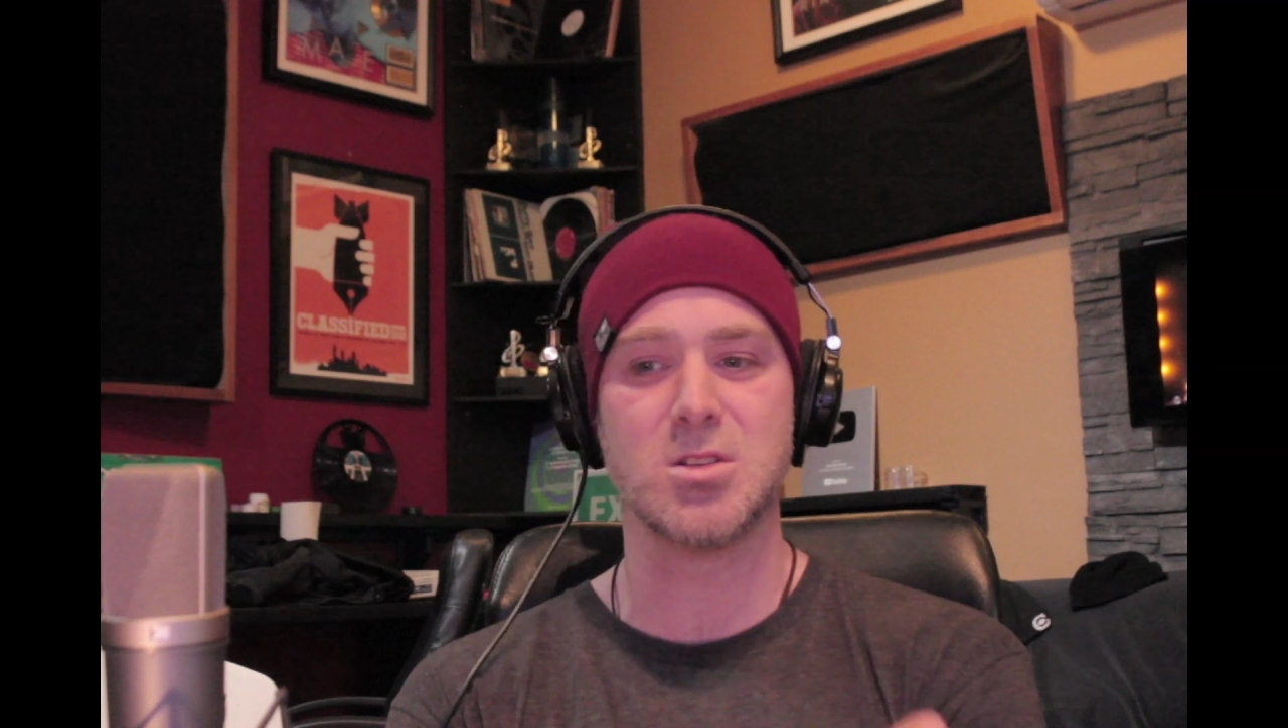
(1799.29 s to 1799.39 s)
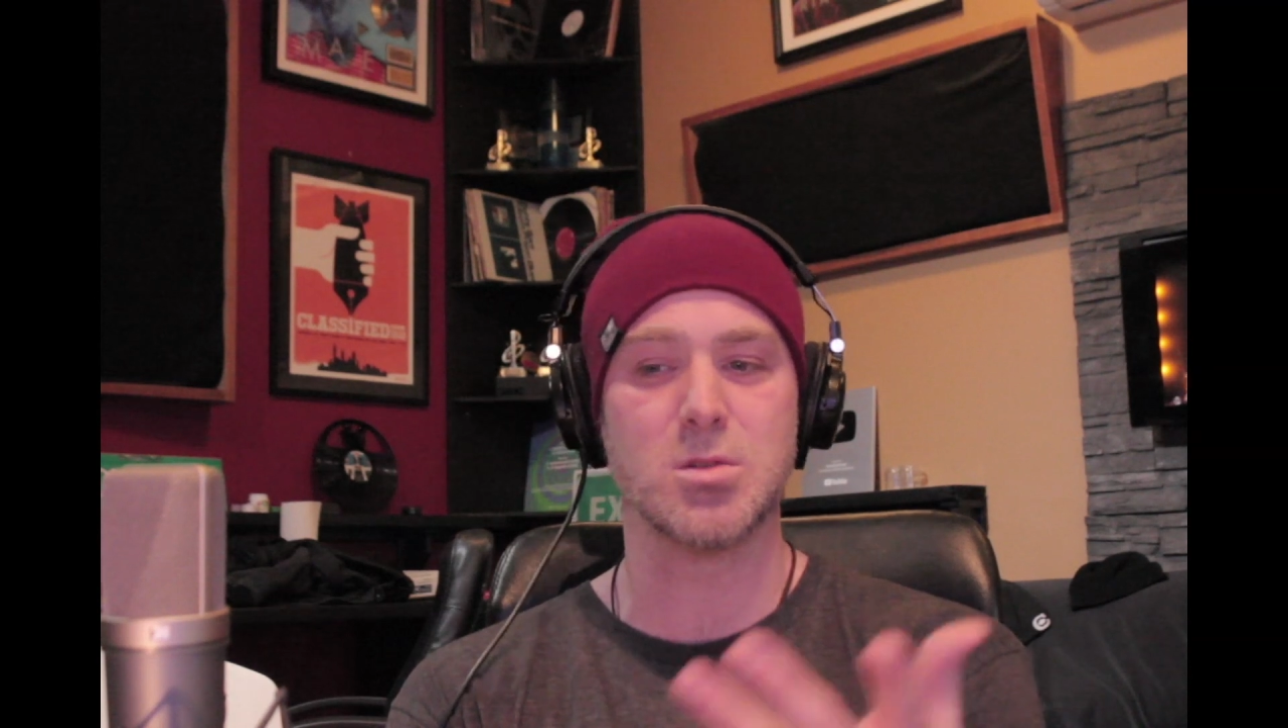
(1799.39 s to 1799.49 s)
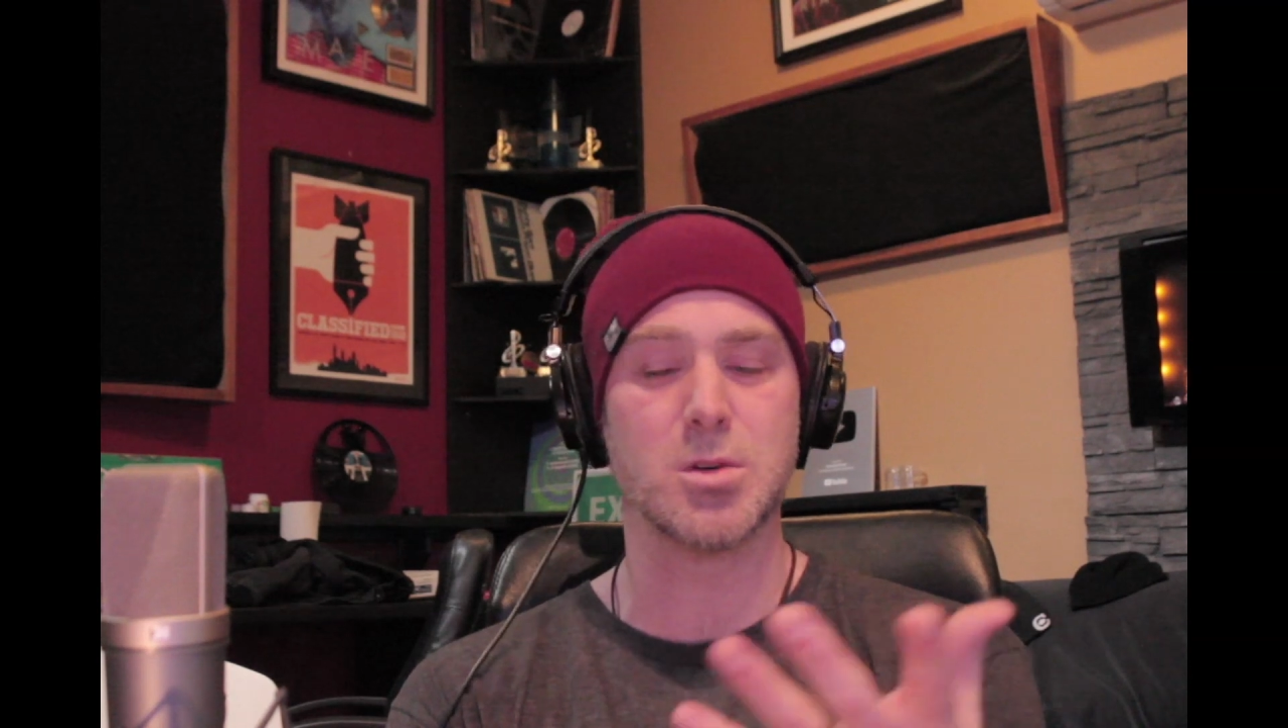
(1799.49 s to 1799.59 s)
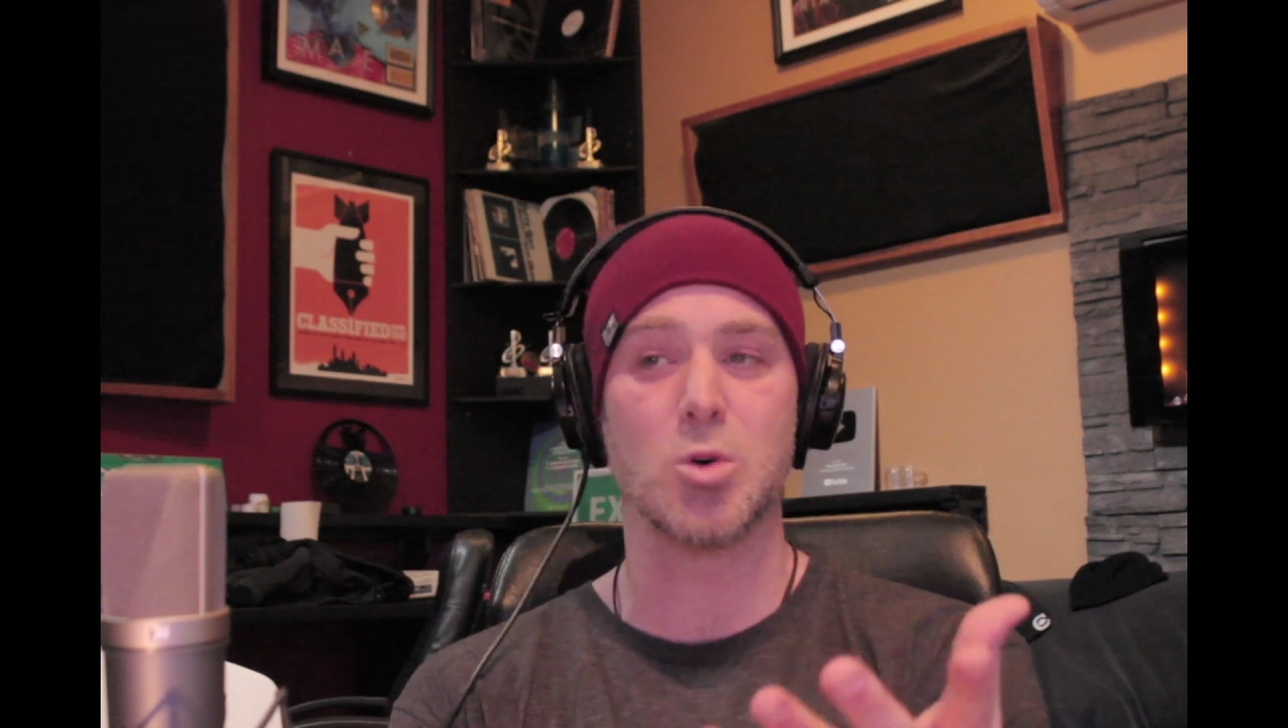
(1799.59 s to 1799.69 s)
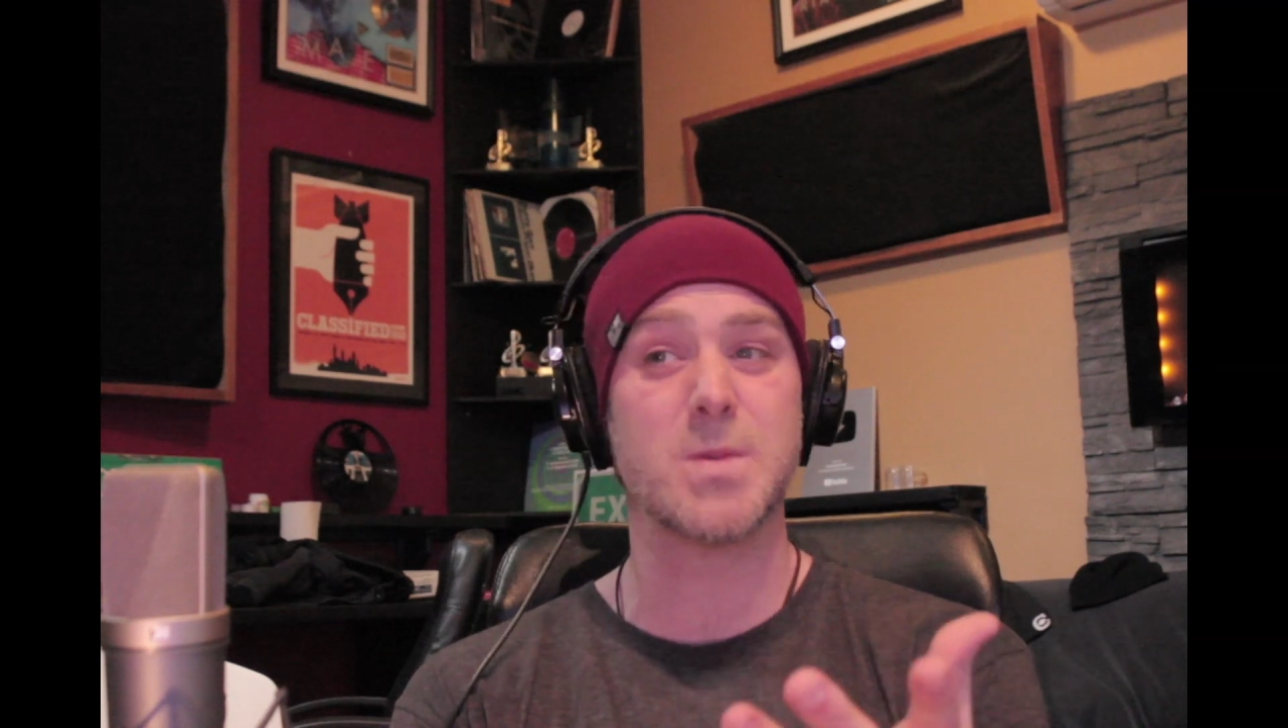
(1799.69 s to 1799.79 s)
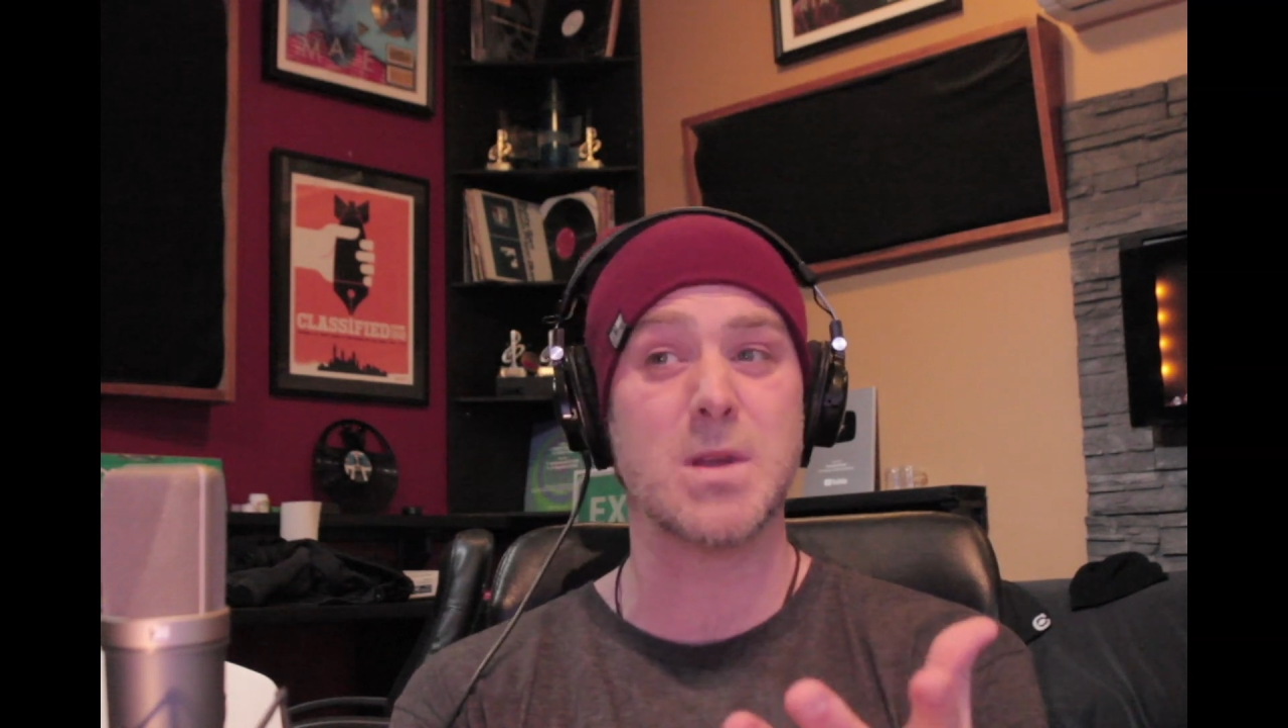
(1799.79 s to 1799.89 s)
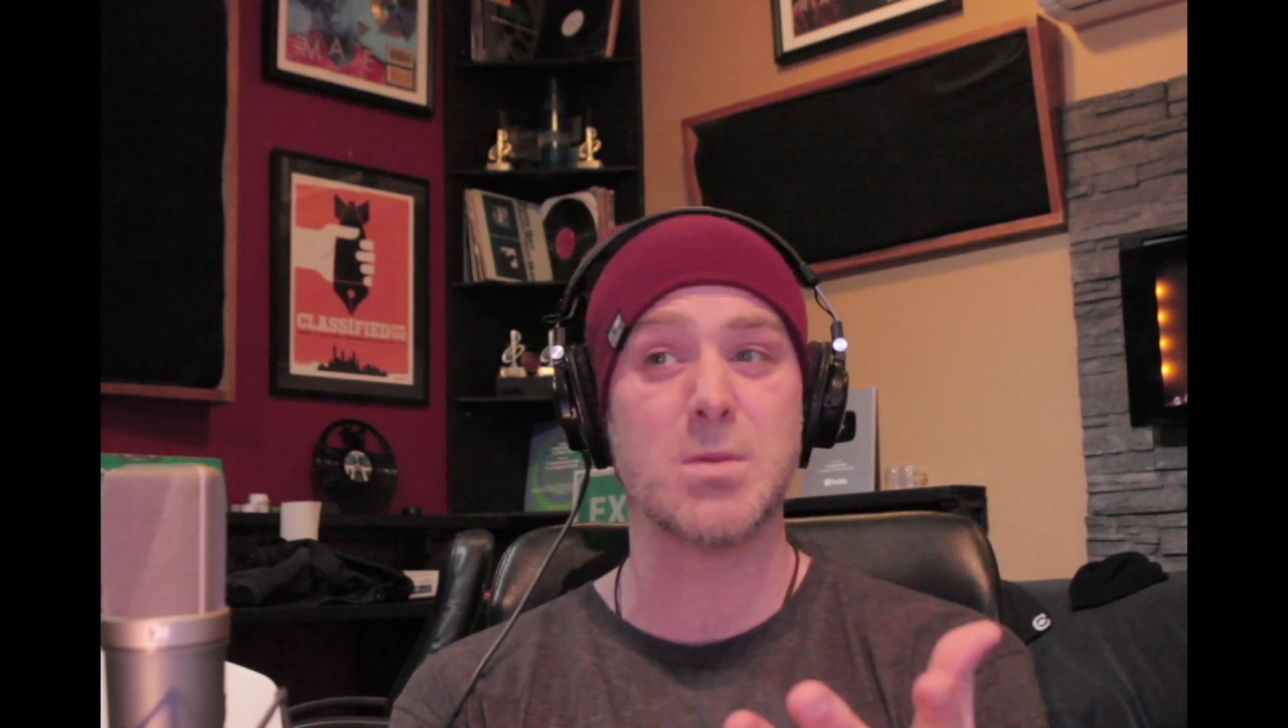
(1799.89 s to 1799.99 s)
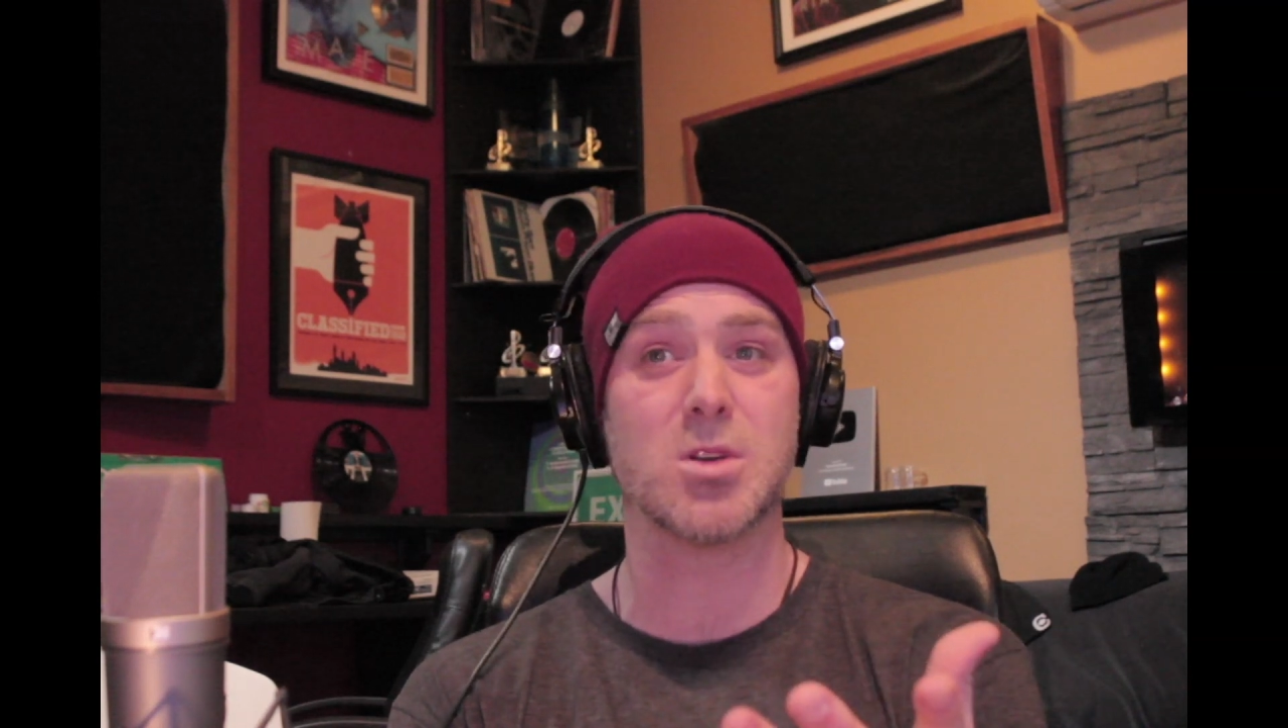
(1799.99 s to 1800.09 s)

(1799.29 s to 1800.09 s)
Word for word: into an old people's